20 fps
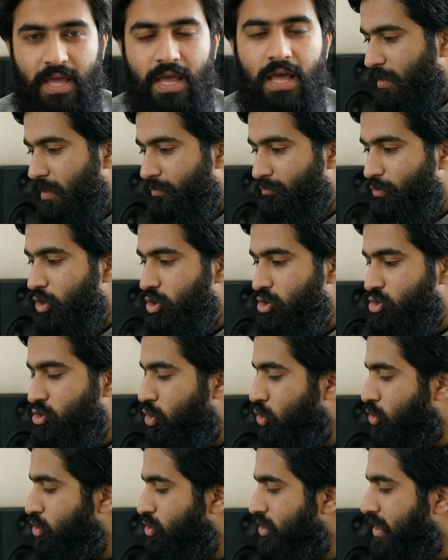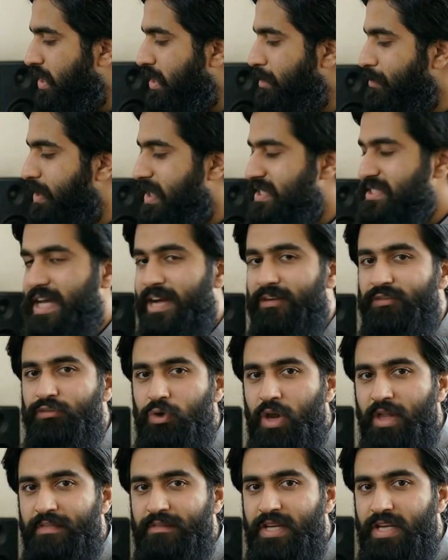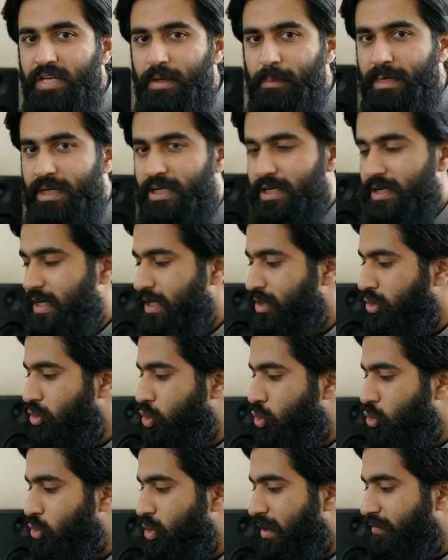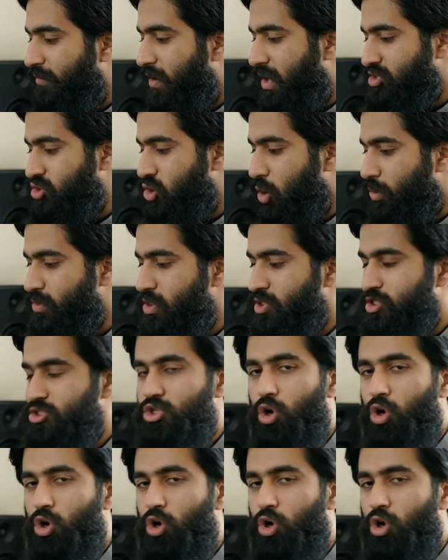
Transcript: At Windows logo screen, press F12 key repeatedly to go to advanced options,